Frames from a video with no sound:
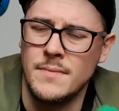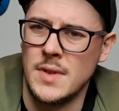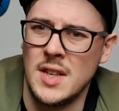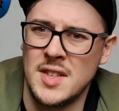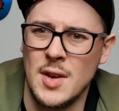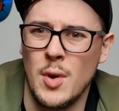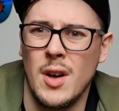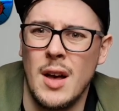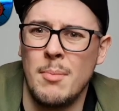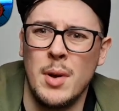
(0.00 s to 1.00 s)
I'll tell you what,
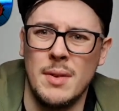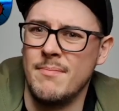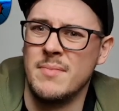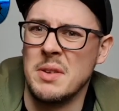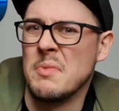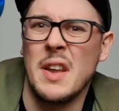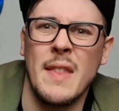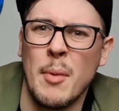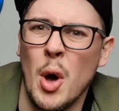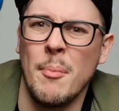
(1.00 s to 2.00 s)
I'll put something at the bottom.